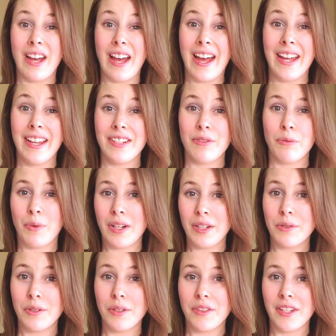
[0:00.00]
And one
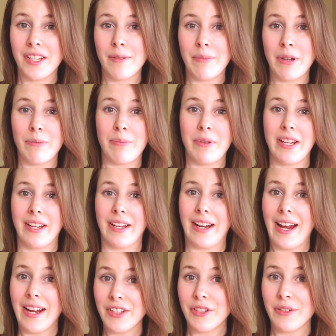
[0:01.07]
cool thing about being an
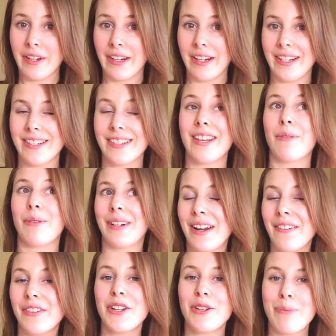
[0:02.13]
actuary is that
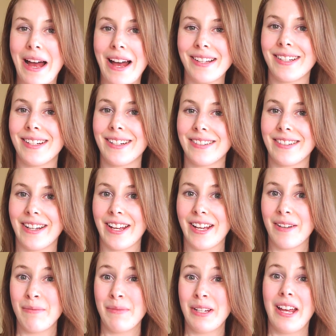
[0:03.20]
whenever you pass an
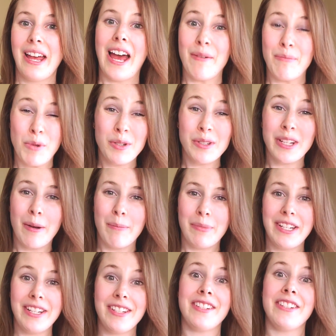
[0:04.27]
exam, at most
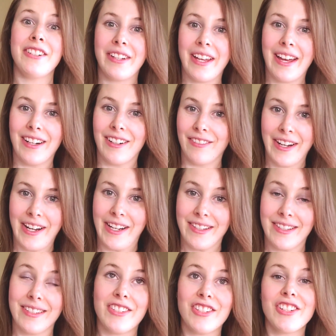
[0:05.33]
companies, you'll get a
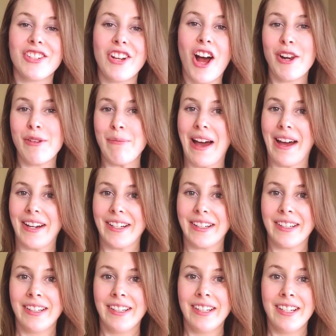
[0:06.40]
raise. It's just
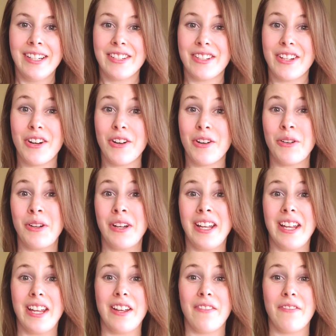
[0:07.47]
automatic. So
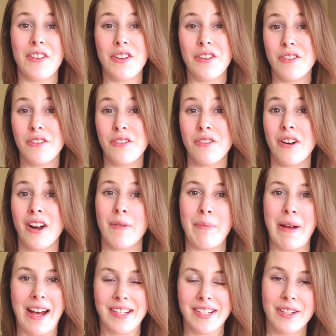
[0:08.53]
if you are
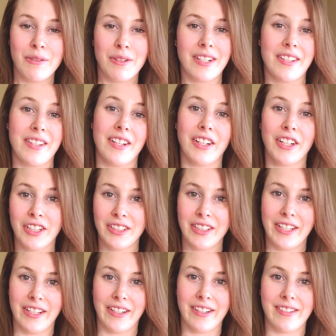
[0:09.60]
passing one of the
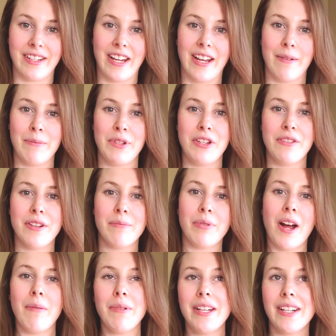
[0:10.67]
earlier exams, you can
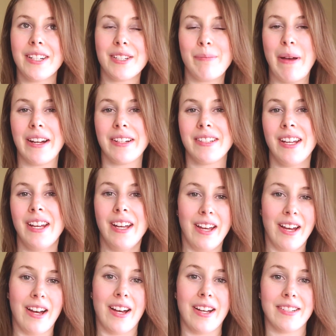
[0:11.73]
probably expect
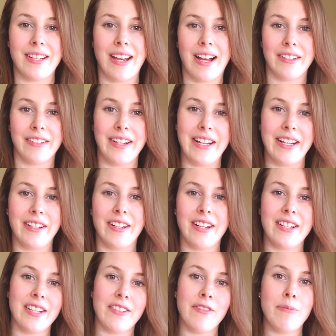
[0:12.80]
a salary
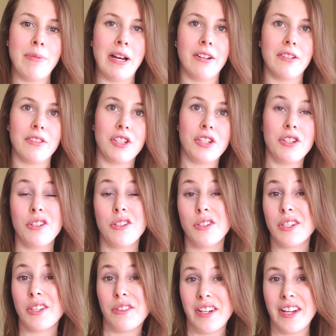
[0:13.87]
increase of about $2,000
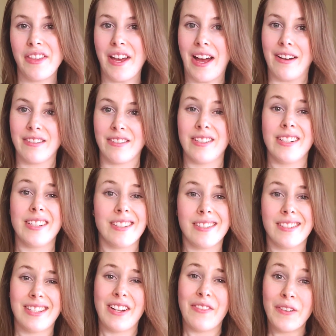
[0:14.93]
to $3,000. It's
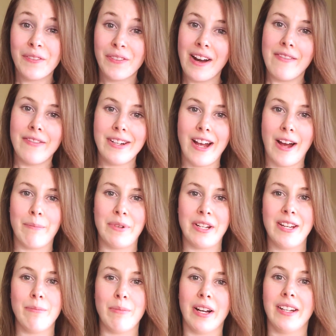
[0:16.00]
different for every
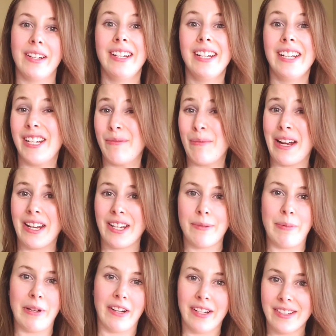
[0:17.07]
company, but in my
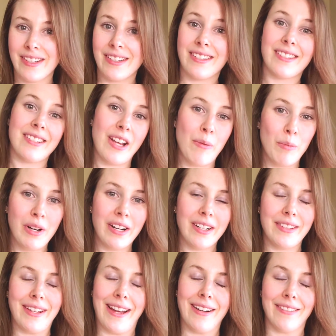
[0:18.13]
experience, it's somewhere
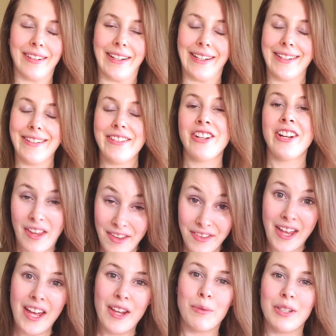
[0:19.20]
in that range.
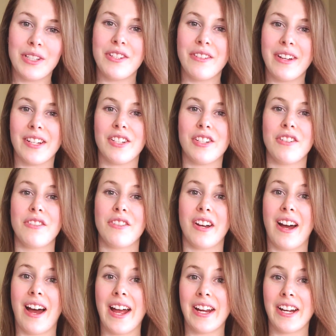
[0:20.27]
And then once you get to
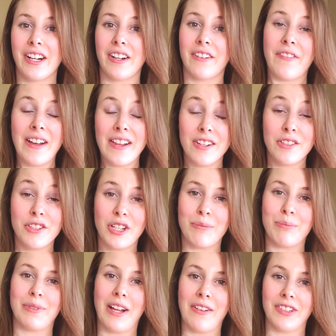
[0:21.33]
the higher
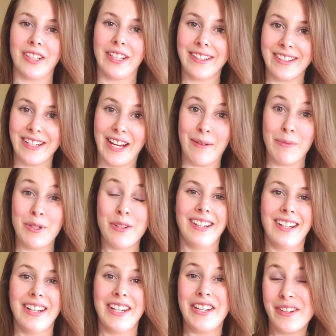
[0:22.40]
fellowship level exam,
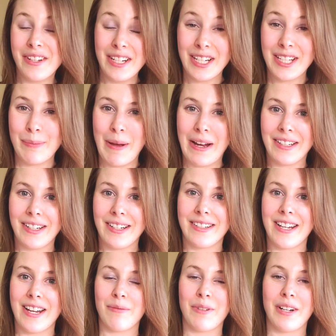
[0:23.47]
you can expect
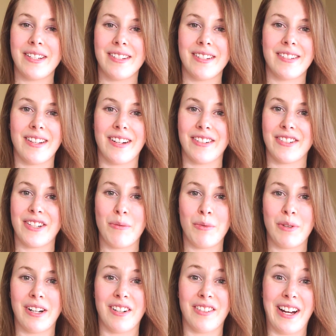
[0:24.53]
exam raises that are
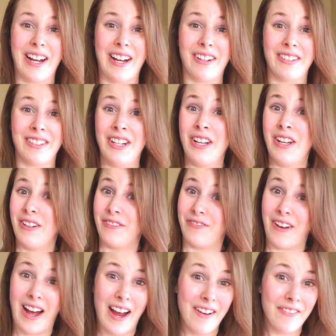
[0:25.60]
somewhere around
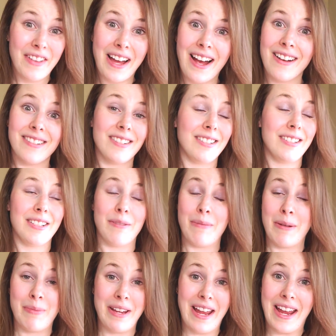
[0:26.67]
$5,000 to
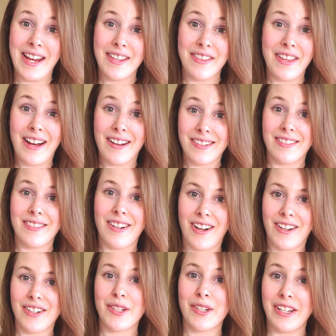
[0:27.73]
maybe
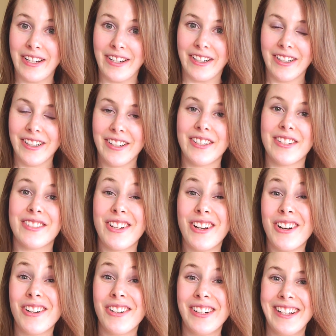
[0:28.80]
$8,000 a year.
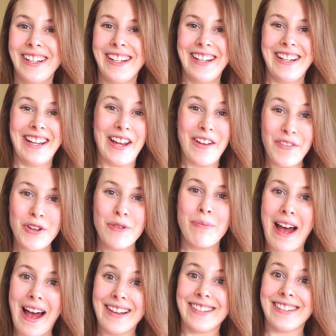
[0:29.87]
So if you
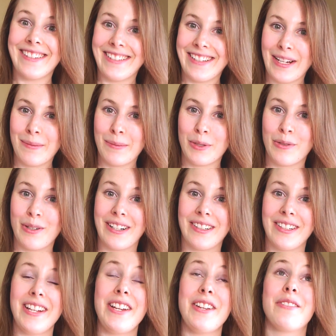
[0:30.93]
pass exams
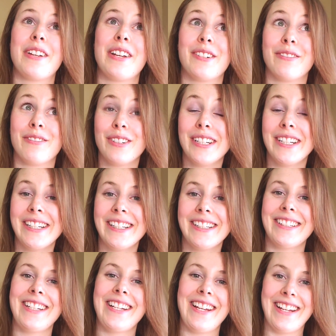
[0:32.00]
quickly, you can
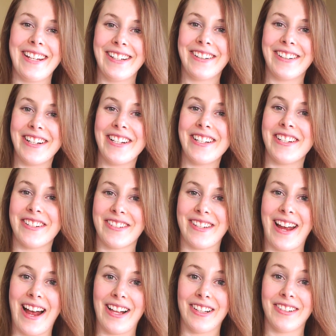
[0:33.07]
really increase your
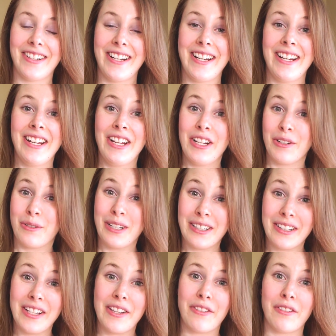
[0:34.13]
salary
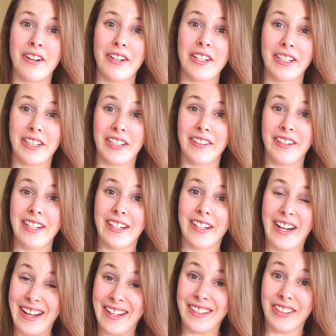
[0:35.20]
quickly throughout your career
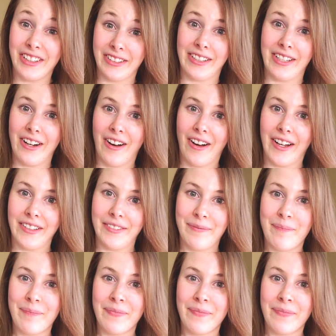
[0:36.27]
and early on.